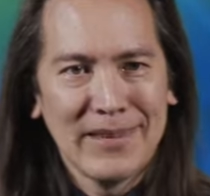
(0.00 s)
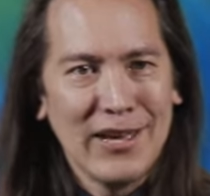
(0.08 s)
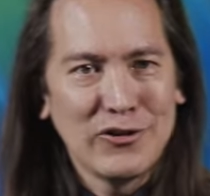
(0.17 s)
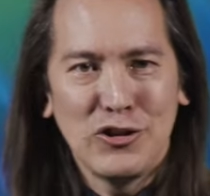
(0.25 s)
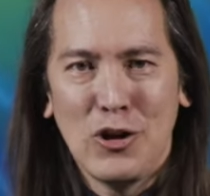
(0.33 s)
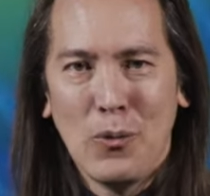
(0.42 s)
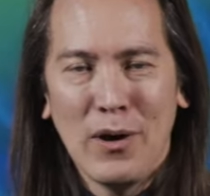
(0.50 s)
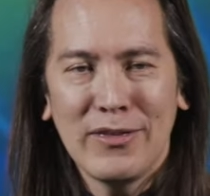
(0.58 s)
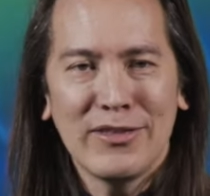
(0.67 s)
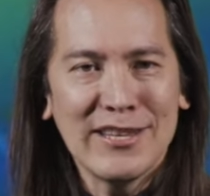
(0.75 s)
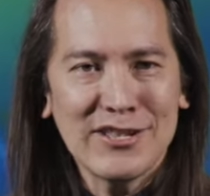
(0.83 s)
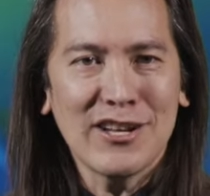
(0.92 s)
Do you know
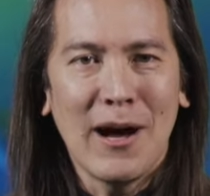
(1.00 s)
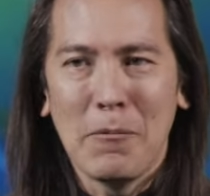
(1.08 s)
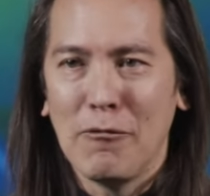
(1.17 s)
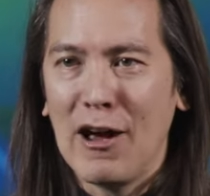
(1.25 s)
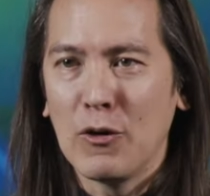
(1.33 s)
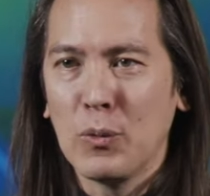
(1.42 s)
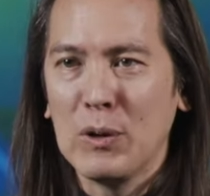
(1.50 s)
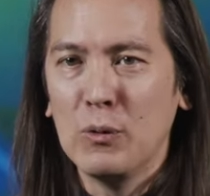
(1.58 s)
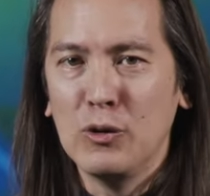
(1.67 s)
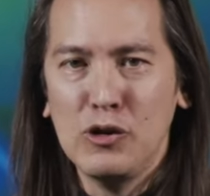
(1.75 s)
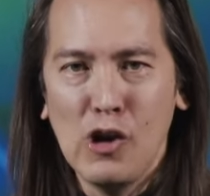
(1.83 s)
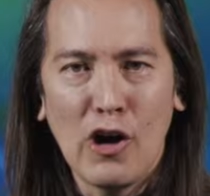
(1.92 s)
what? This time around, we
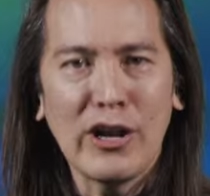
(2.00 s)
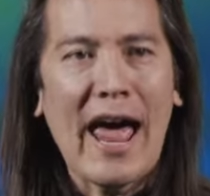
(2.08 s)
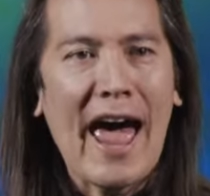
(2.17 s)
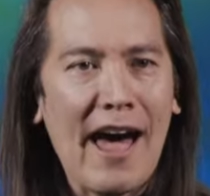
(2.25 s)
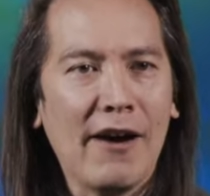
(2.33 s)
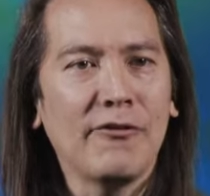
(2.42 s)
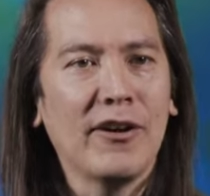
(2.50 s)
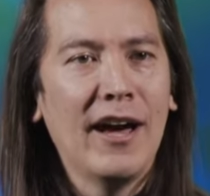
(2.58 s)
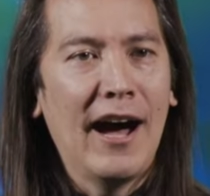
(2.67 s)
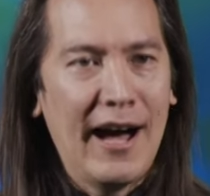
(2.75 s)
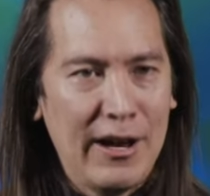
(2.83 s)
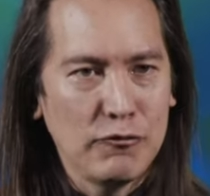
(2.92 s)
will not have
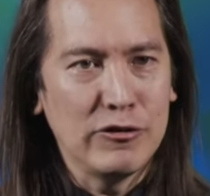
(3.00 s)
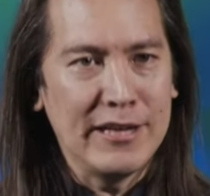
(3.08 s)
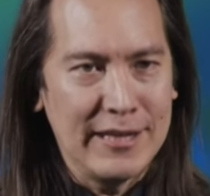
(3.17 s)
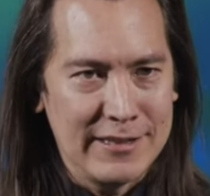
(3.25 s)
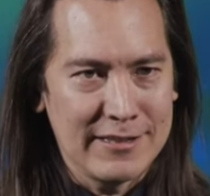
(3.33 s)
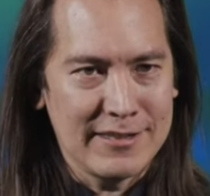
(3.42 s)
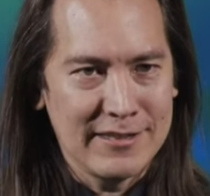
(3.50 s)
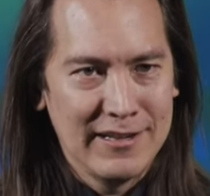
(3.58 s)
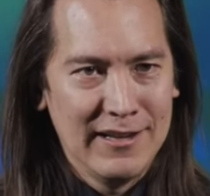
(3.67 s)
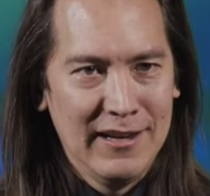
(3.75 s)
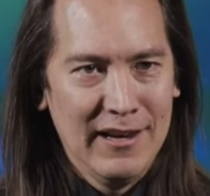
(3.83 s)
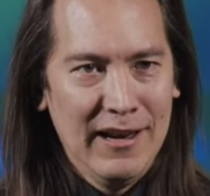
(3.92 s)
100 years.
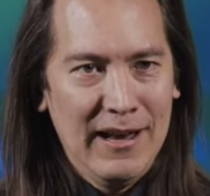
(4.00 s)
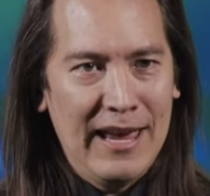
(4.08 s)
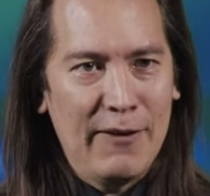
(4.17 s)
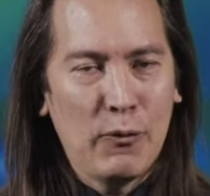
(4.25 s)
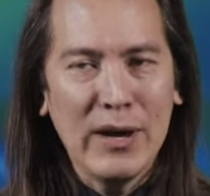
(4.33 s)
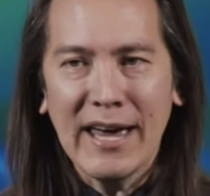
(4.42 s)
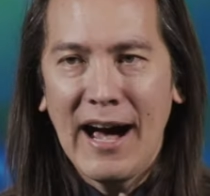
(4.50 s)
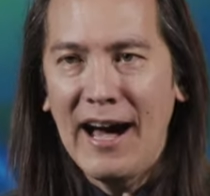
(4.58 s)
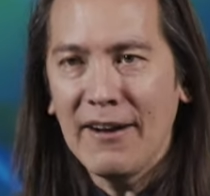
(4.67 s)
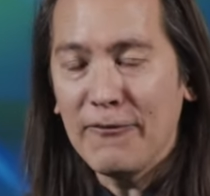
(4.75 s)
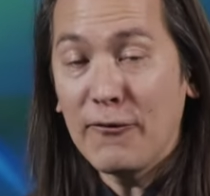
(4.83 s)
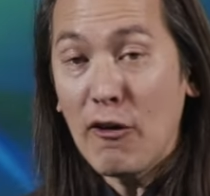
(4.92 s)
If we
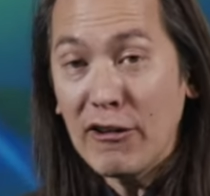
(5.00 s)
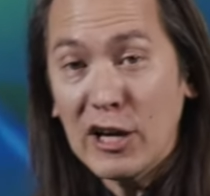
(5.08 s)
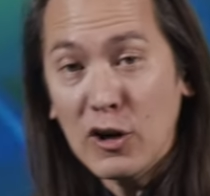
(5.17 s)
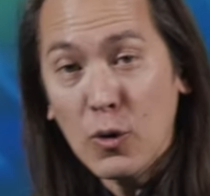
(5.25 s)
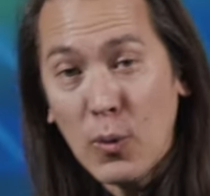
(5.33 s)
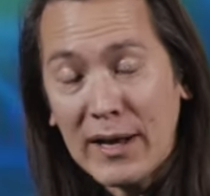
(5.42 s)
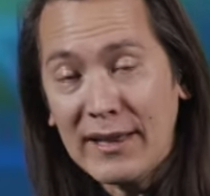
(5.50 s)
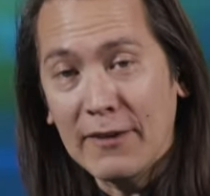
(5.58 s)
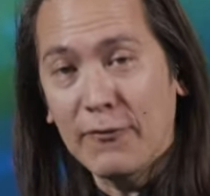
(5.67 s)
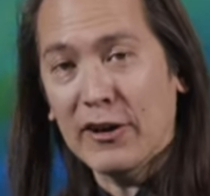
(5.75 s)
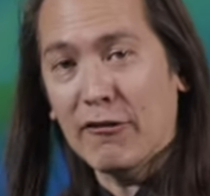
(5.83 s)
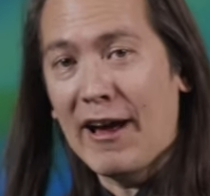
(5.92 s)
can't very quickly
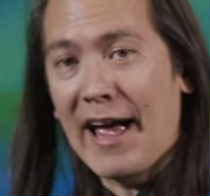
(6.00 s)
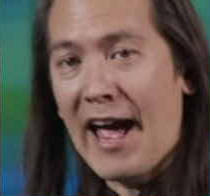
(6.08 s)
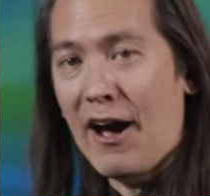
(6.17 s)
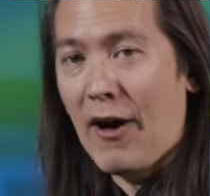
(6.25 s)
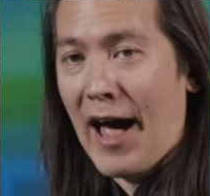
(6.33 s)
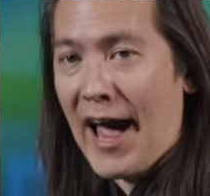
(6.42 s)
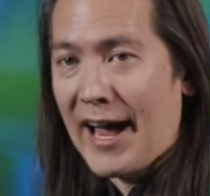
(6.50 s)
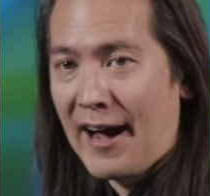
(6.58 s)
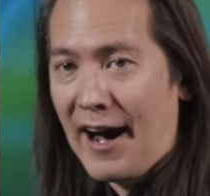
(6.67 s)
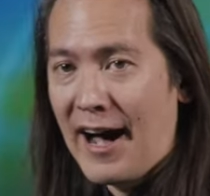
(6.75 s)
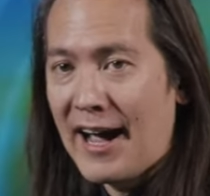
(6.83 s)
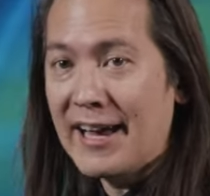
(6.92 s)
figure out how
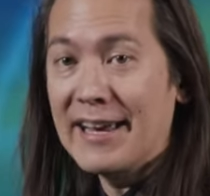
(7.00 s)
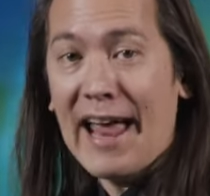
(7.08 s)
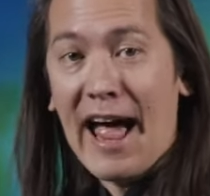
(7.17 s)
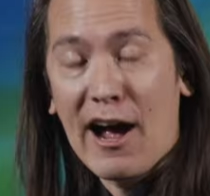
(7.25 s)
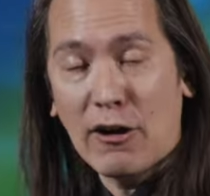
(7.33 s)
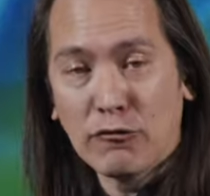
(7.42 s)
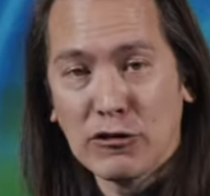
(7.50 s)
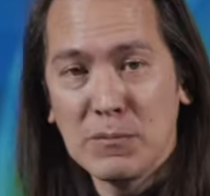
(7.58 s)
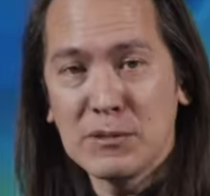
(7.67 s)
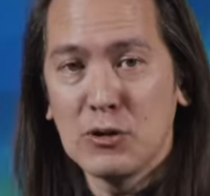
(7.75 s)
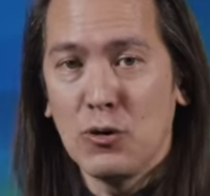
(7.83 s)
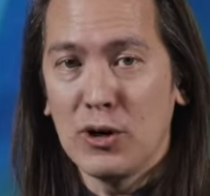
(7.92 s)
AI and
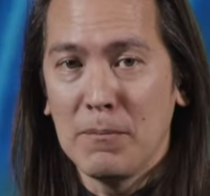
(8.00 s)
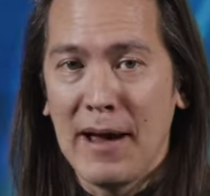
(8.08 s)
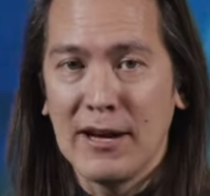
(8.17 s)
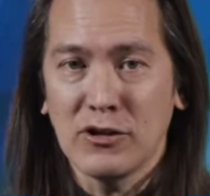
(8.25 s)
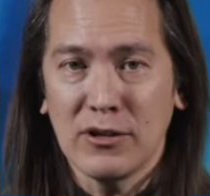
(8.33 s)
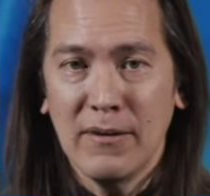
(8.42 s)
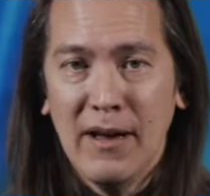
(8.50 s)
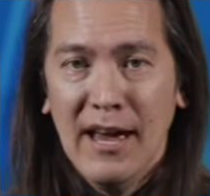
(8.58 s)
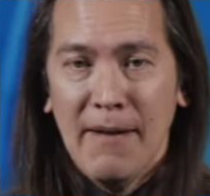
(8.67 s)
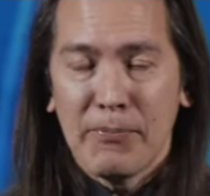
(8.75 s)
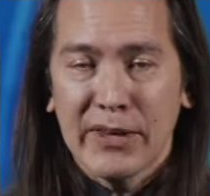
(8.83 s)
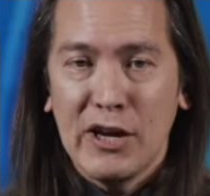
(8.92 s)
algorithms and automation
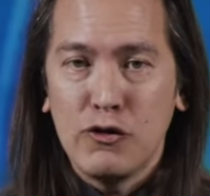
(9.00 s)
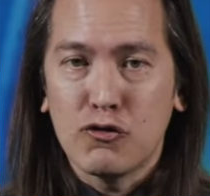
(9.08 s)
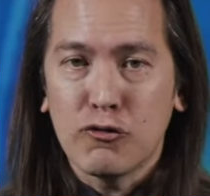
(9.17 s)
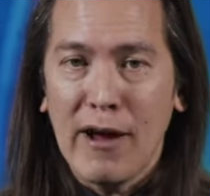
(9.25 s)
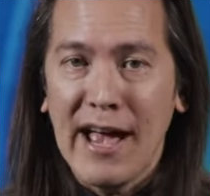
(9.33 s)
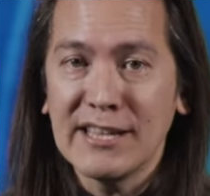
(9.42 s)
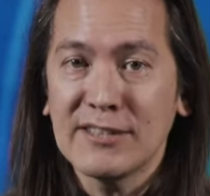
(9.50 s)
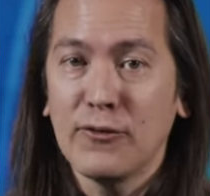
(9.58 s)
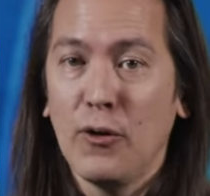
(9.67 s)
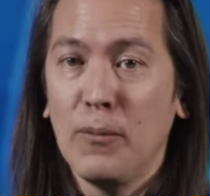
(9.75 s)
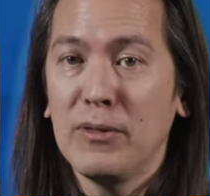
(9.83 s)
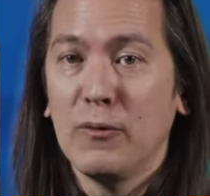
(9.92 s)
can
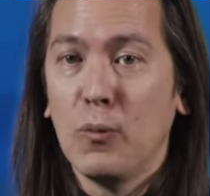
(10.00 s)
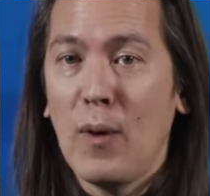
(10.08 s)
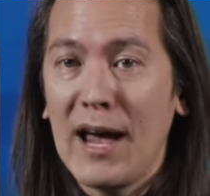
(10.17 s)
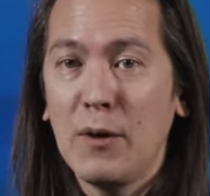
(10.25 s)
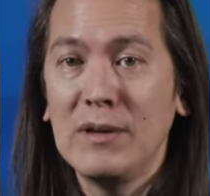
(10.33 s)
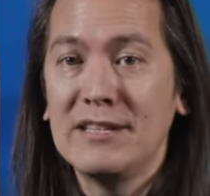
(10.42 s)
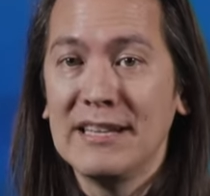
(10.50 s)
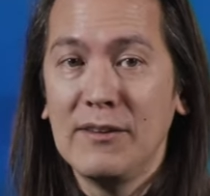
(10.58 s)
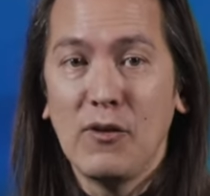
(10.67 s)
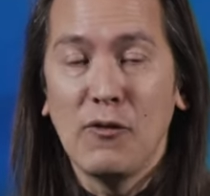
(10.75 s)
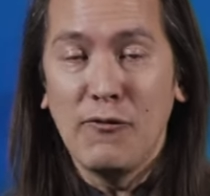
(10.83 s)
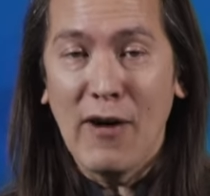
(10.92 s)
transform the way we
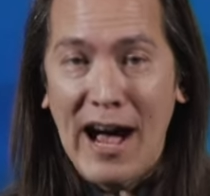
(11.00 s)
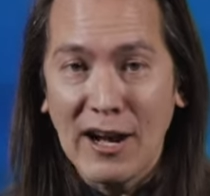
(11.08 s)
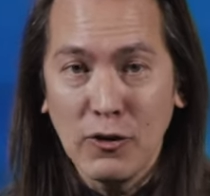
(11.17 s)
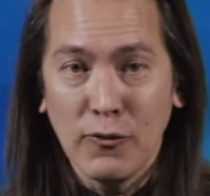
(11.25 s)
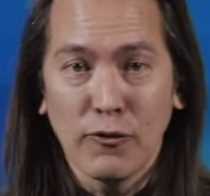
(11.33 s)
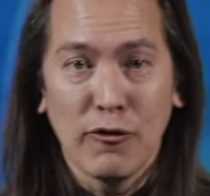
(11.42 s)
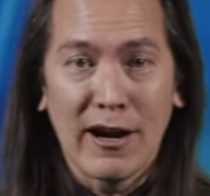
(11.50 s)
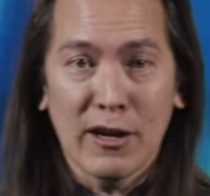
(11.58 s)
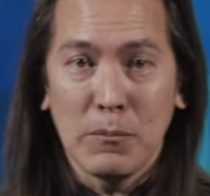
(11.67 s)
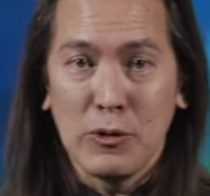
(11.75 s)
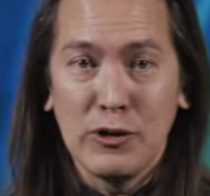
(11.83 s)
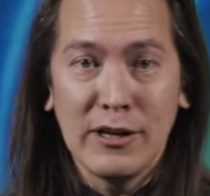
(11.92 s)
deliver value for our
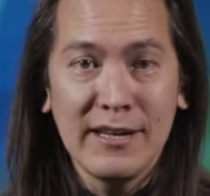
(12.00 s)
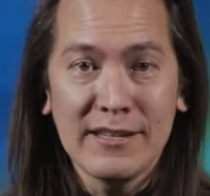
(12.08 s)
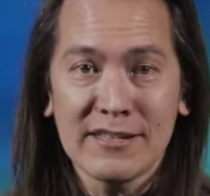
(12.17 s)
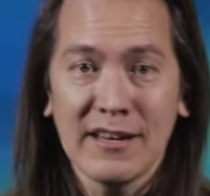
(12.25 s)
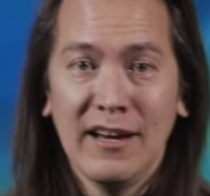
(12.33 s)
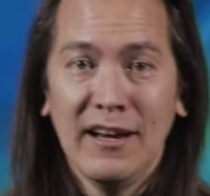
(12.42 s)
communities,